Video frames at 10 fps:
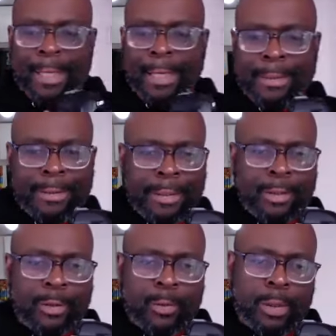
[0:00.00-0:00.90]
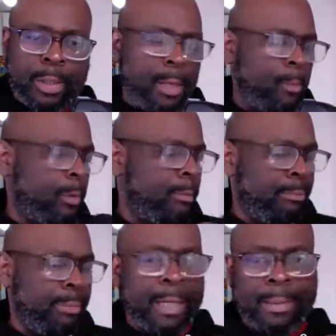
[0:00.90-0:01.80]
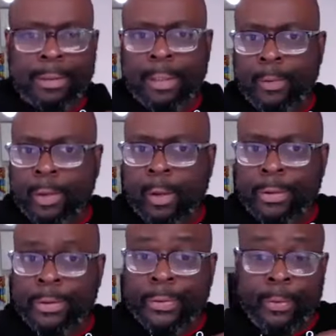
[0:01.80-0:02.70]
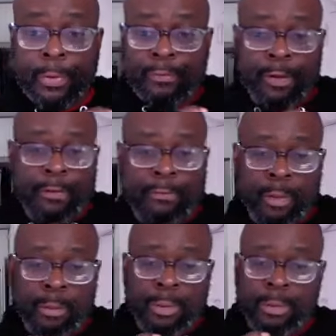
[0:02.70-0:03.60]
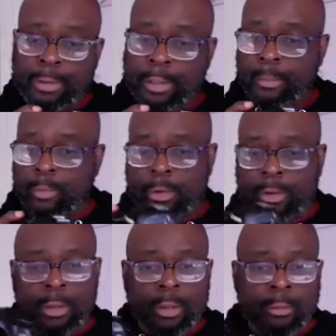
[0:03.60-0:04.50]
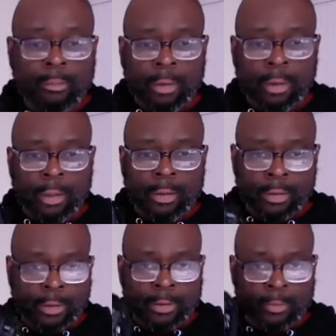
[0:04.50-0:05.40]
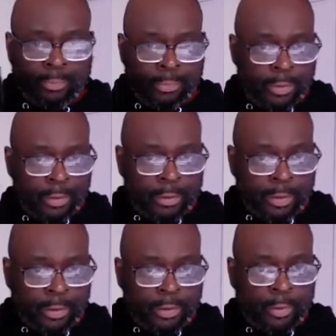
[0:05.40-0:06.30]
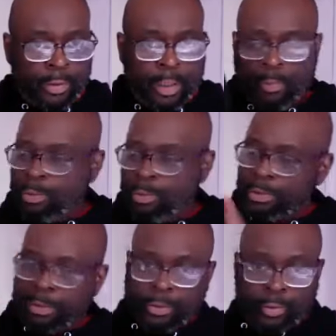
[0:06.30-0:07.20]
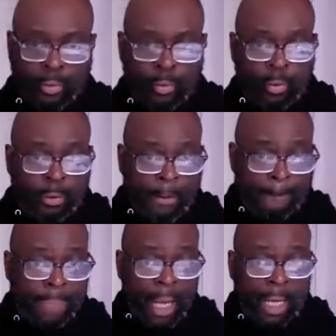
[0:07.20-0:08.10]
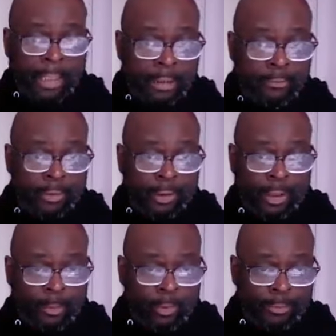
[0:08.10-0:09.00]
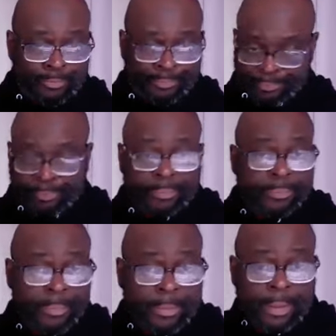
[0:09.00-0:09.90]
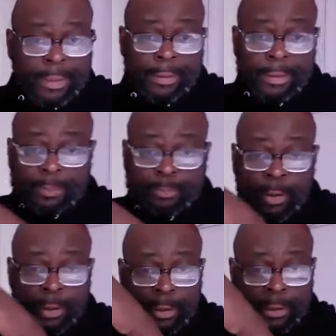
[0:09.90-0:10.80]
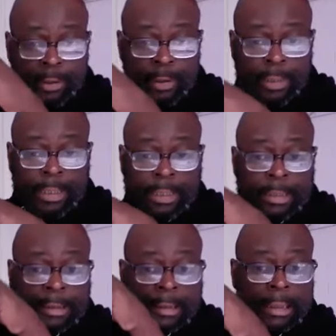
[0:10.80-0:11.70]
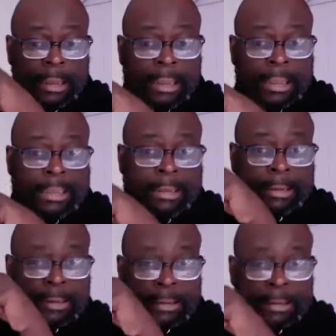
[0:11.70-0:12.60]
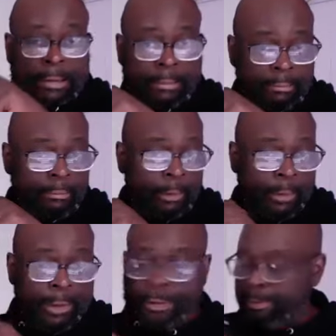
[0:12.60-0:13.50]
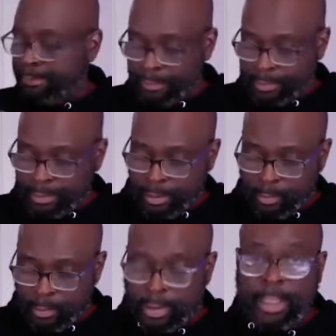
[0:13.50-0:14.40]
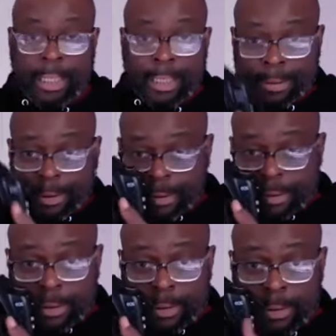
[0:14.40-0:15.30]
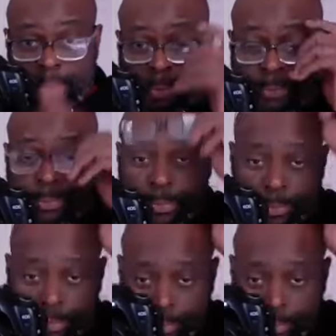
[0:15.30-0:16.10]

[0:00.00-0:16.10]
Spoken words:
a digital camera. Back in the day, we called it a 35mm camera, but this is a pretty digital camera, and this is your body of your camera. This part here is the lens, all right, of your camera. This thing you look through